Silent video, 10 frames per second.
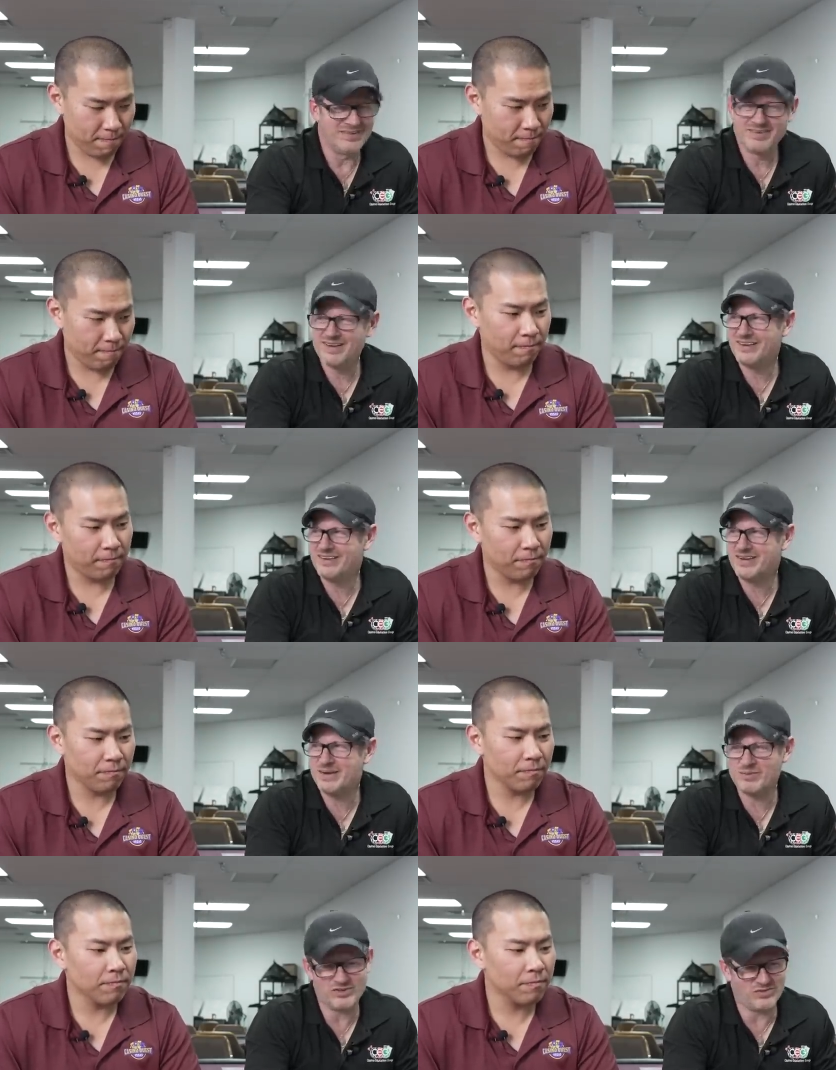Speaker 1: I mean, you
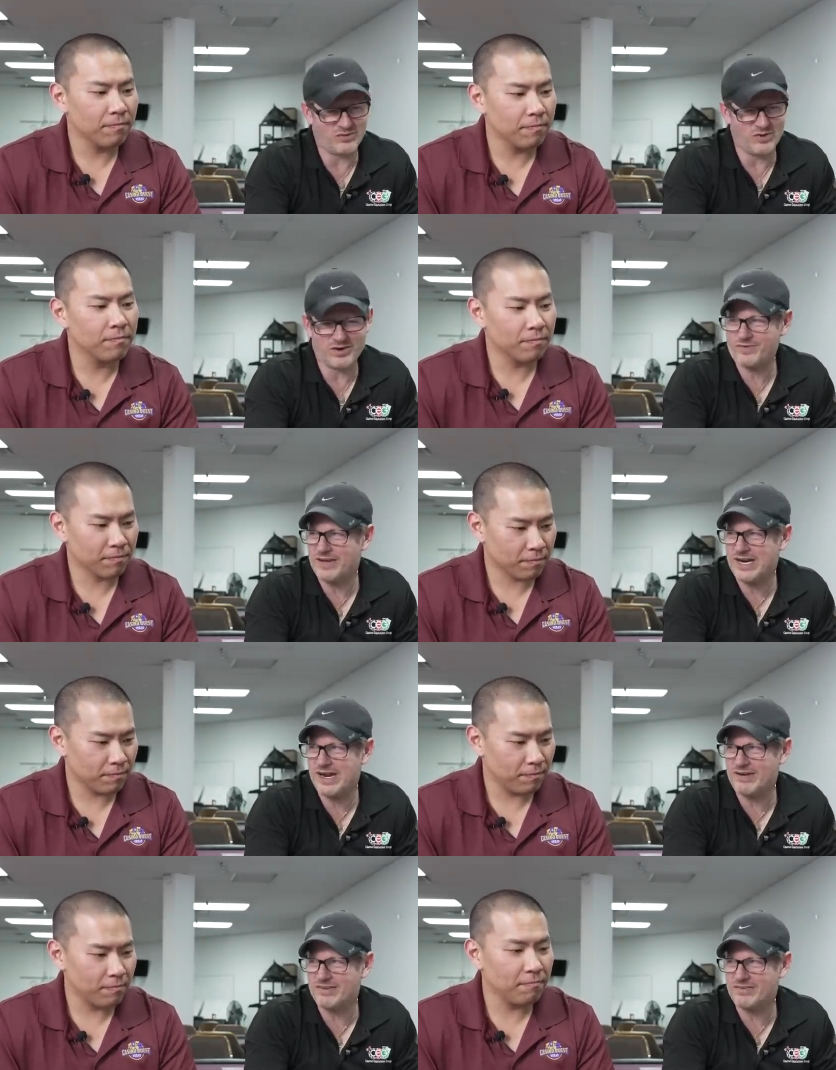keep losing
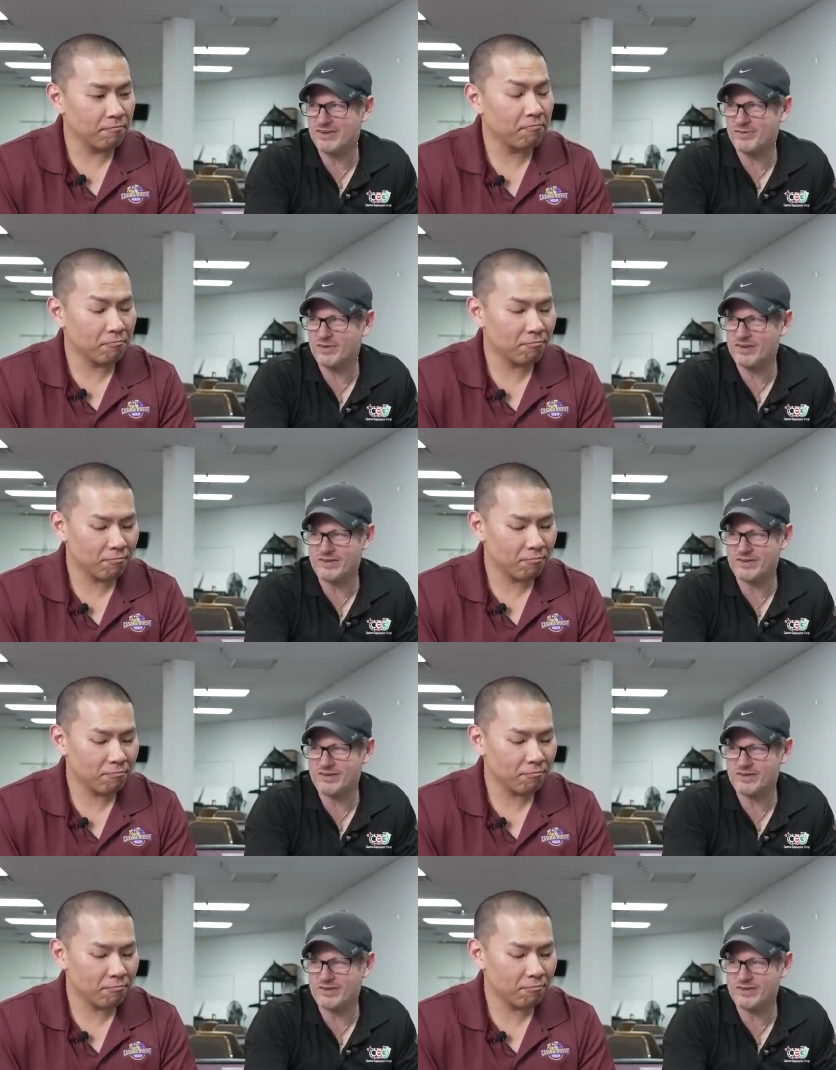$45 every spin of